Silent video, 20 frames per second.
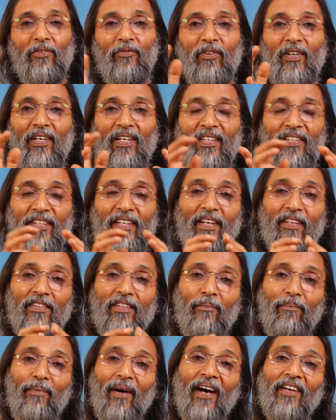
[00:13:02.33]
of the world,
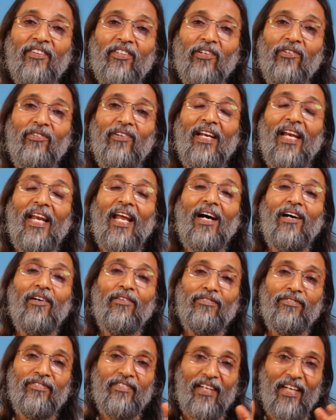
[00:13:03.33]
the path of
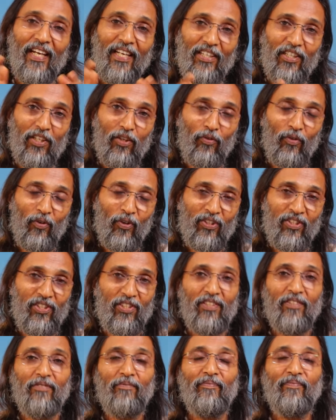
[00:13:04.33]
love and
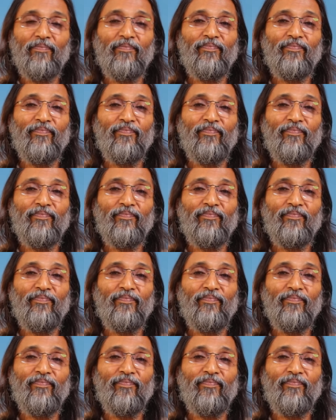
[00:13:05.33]
devotion.